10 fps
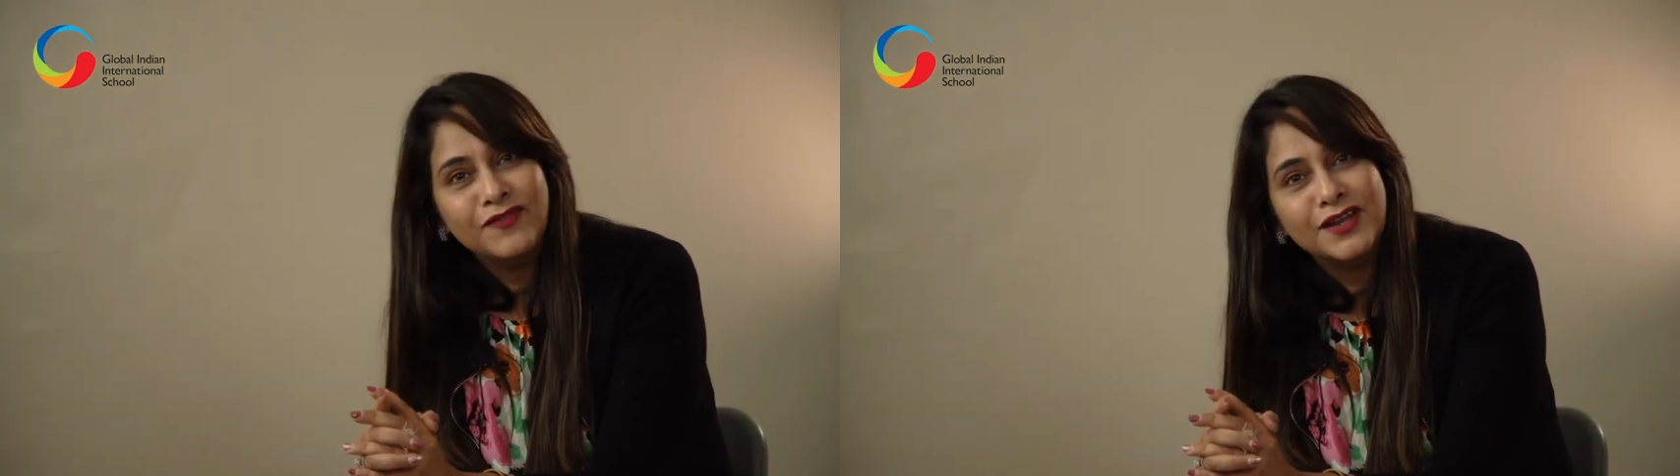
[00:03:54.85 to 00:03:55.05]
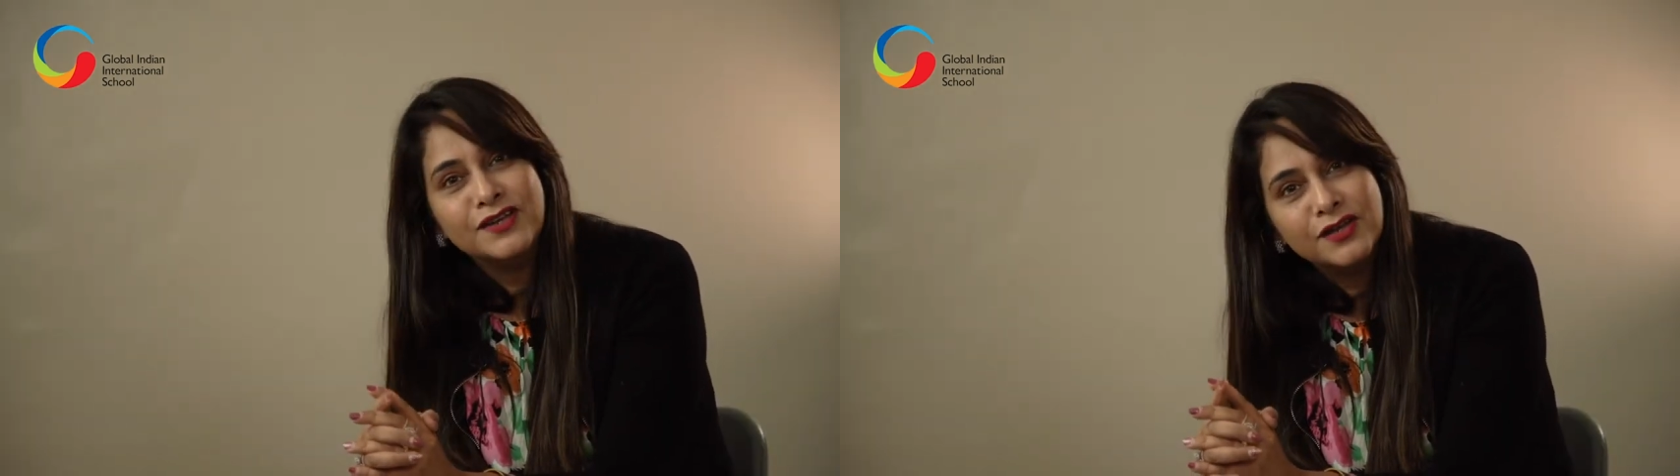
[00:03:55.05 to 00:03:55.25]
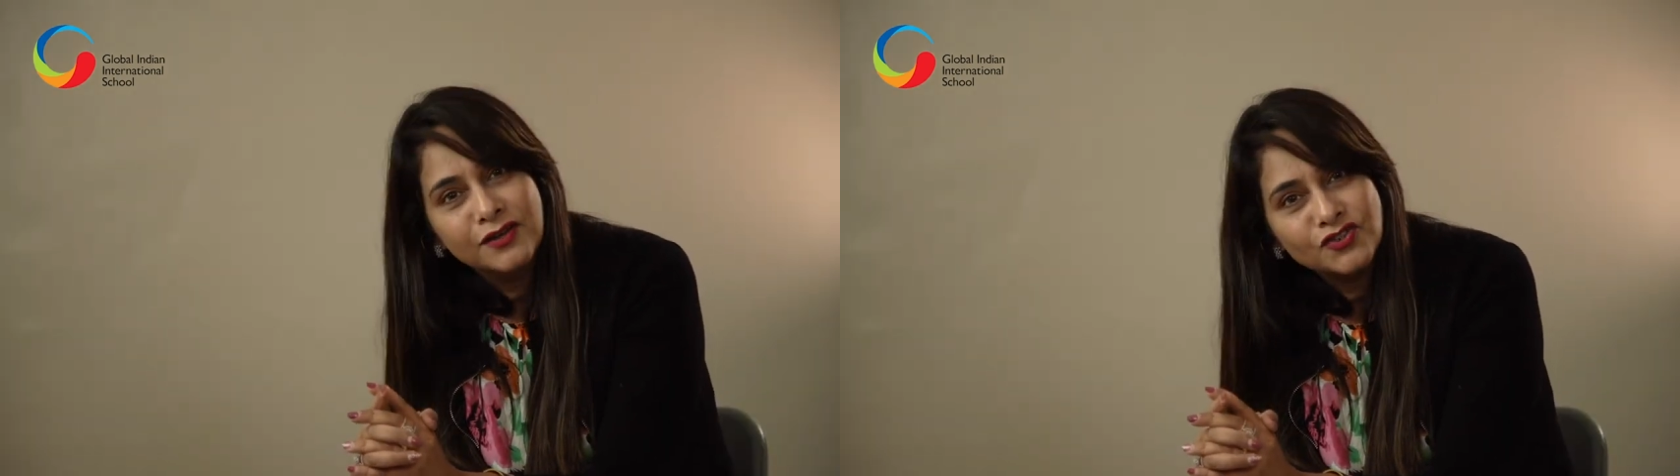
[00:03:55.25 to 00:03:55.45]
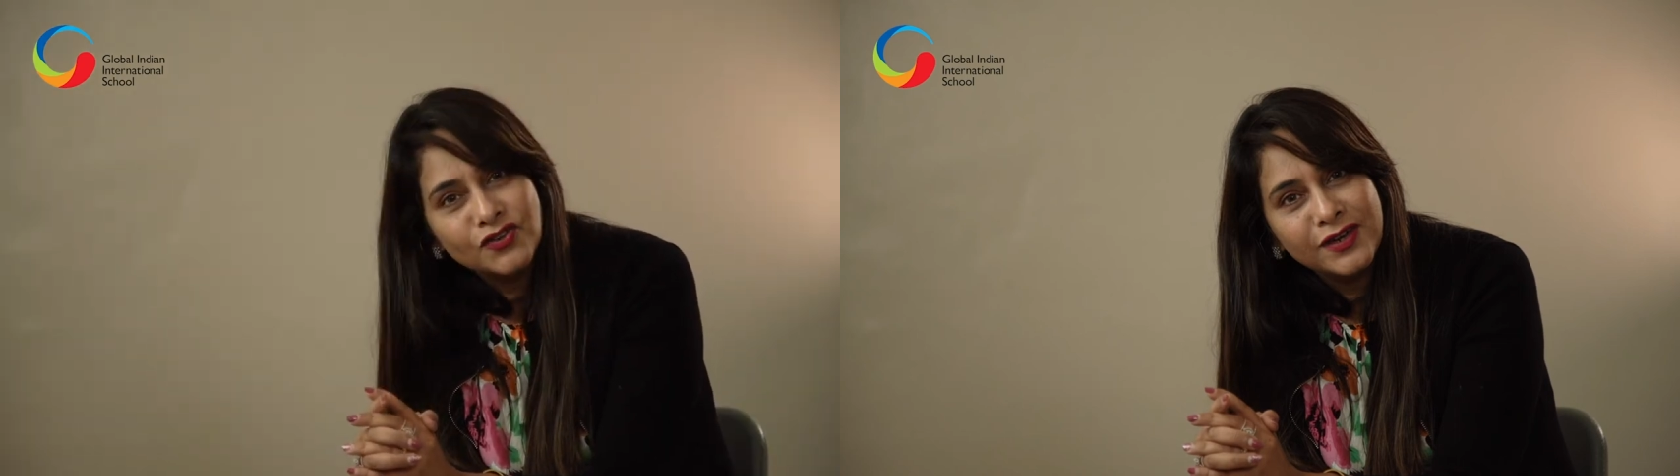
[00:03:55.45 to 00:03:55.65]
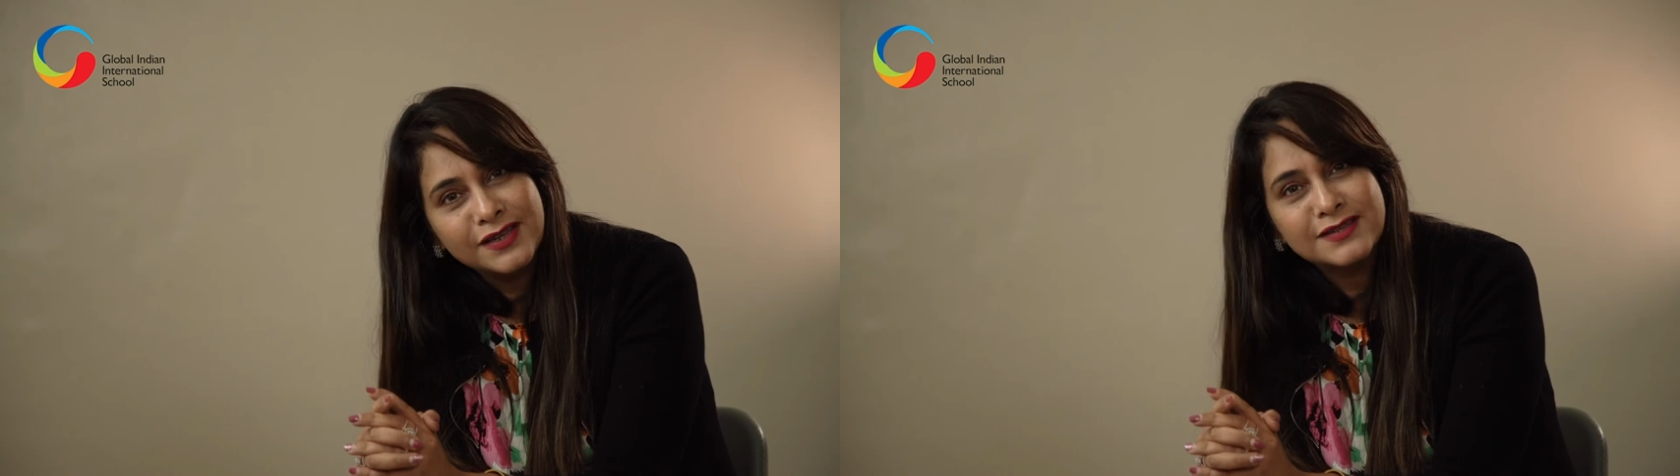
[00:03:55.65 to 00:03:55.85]
in
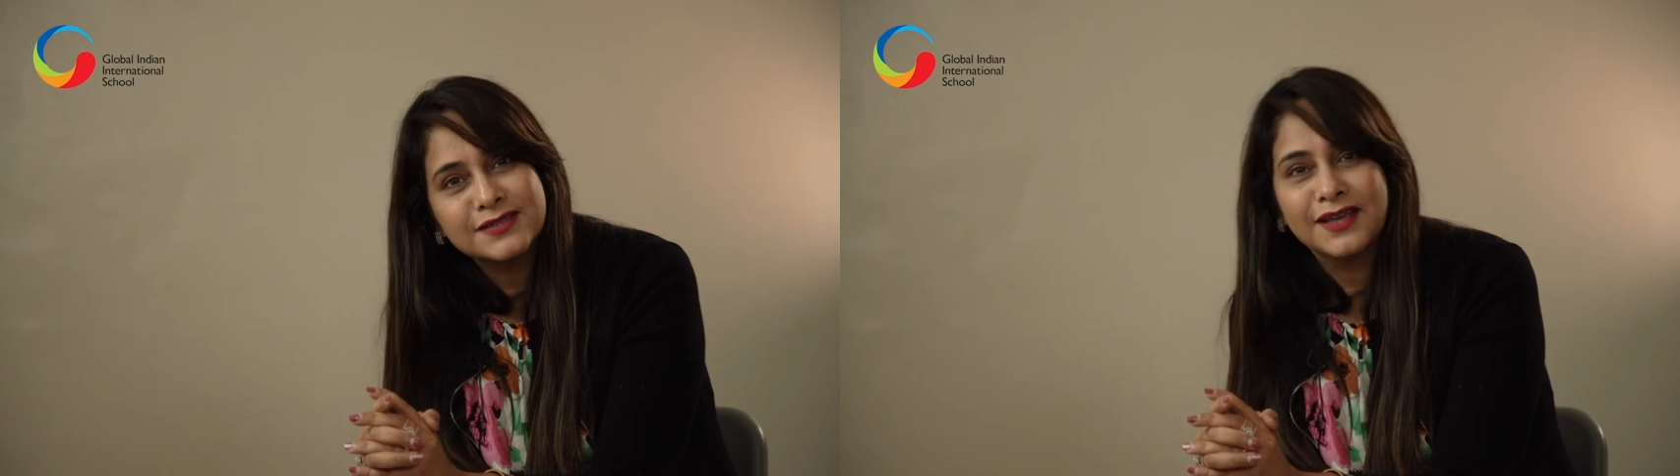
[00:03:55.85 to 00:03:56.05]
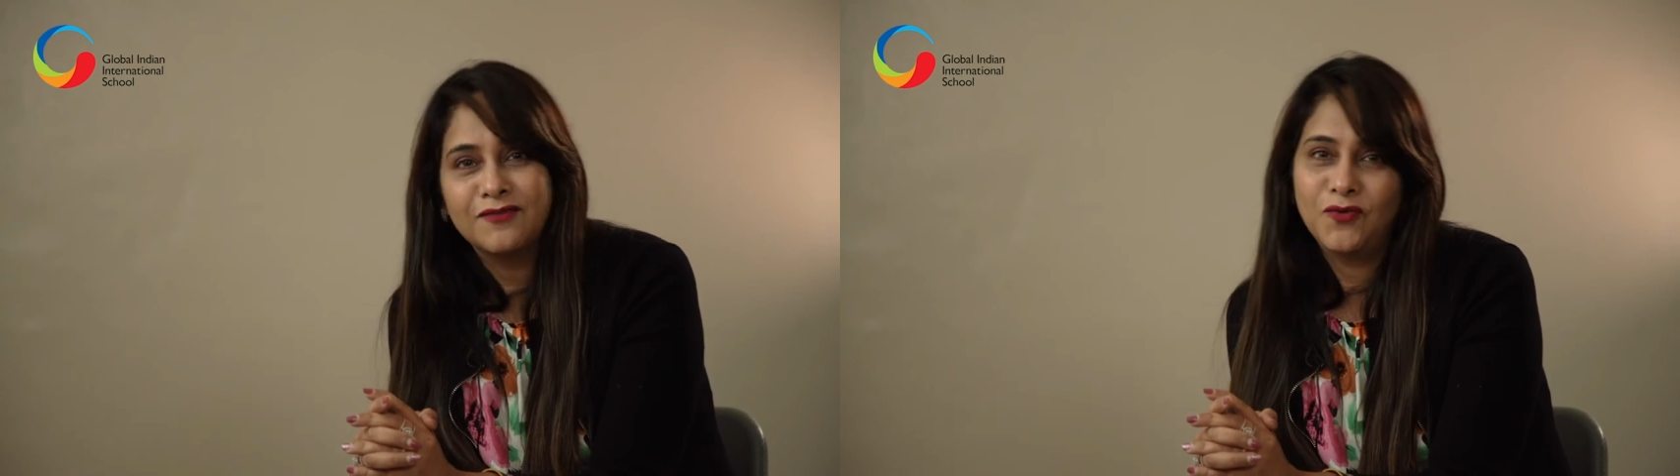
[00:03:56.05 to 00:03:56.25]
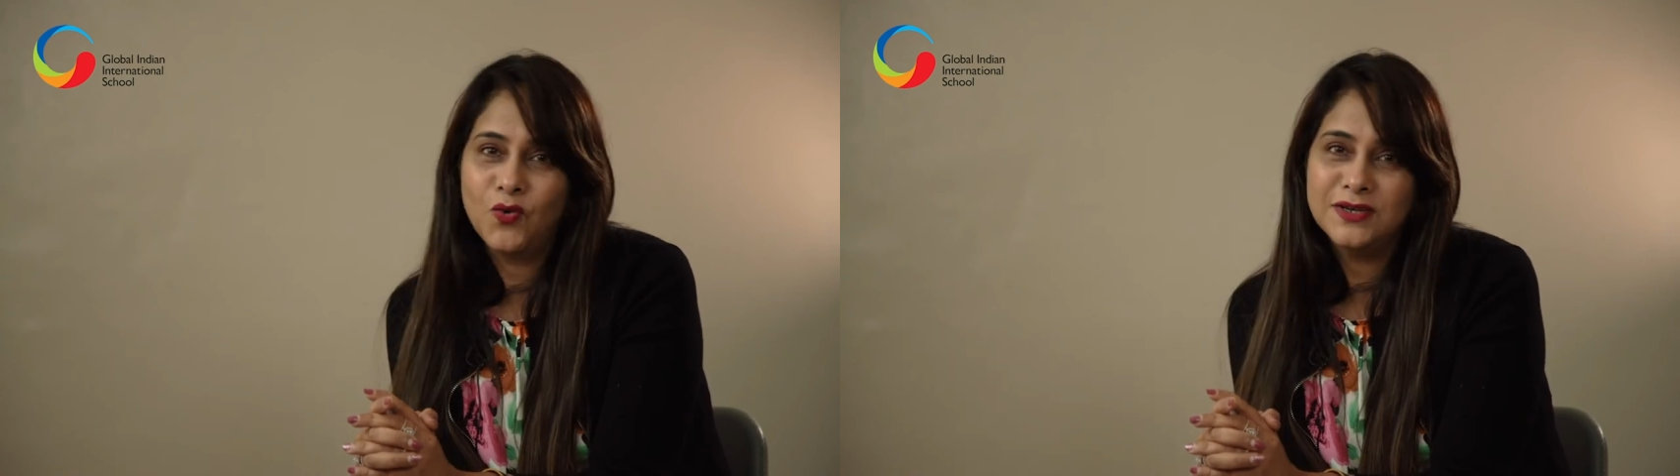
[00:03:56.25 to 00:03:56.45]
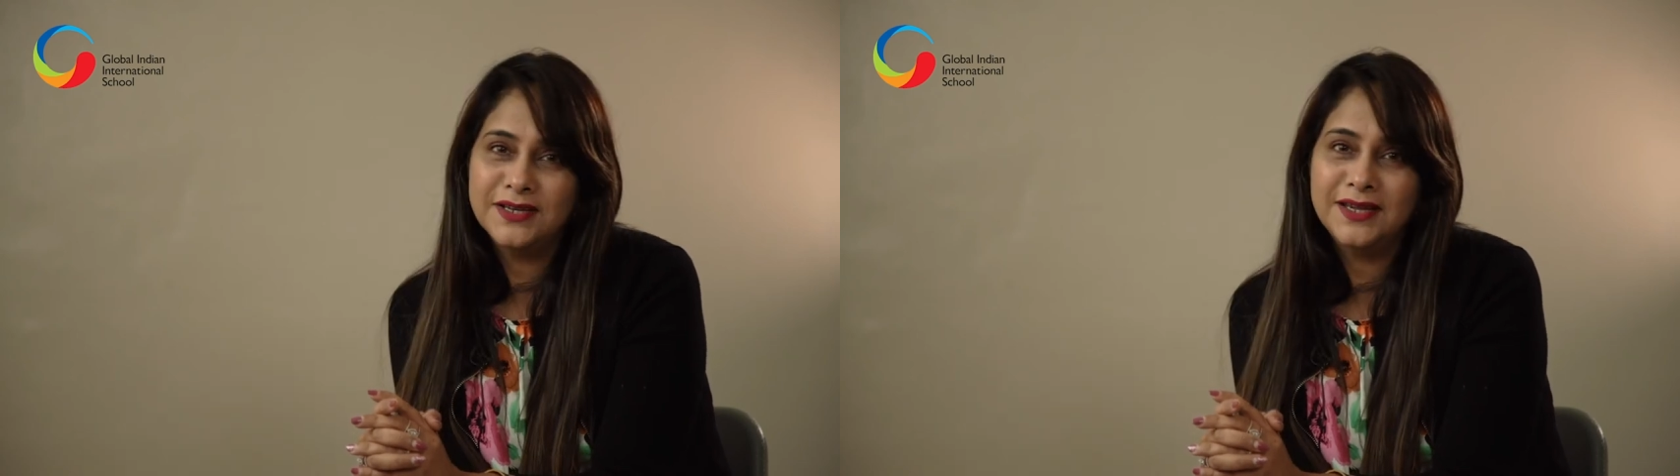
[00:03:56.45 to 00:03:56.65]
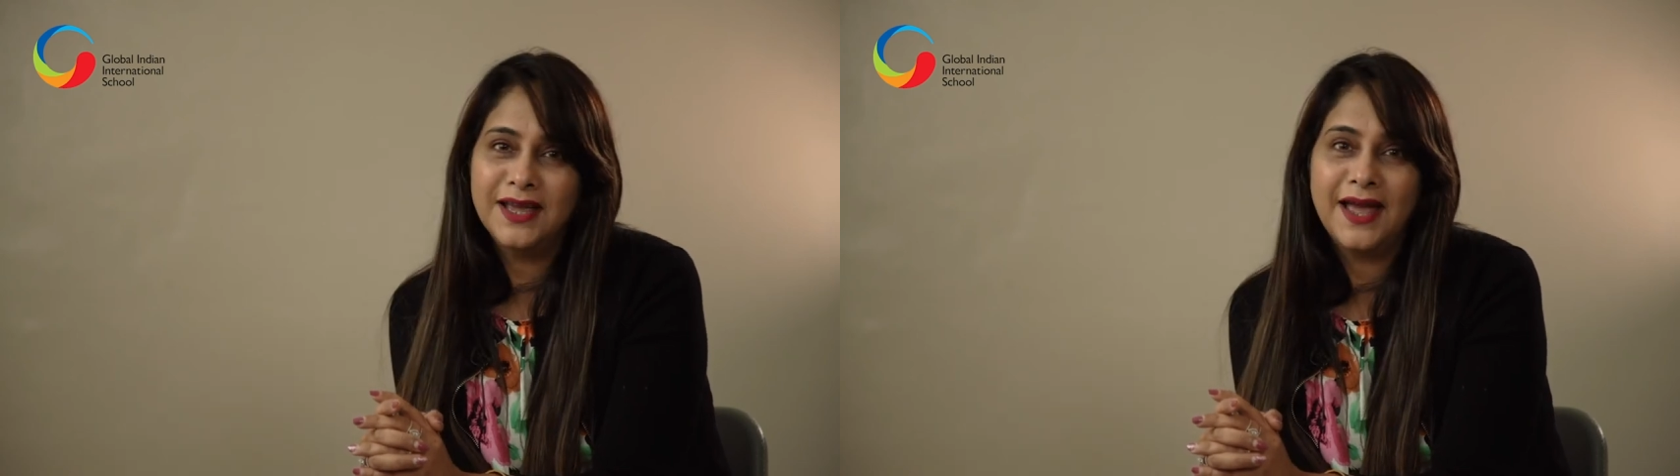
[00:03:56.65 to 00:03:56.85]
nurturing, scaffolding,